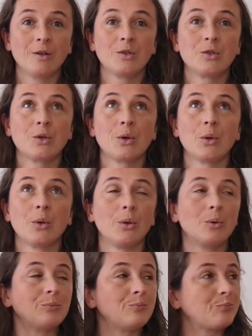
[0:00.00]

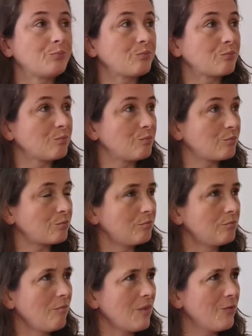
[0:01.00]
So
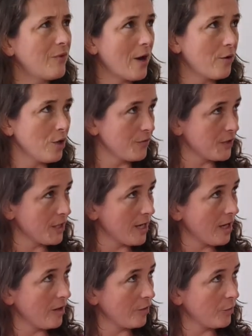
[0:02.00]
very often
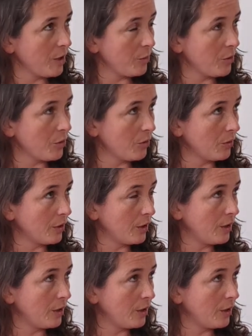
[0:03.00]
have people,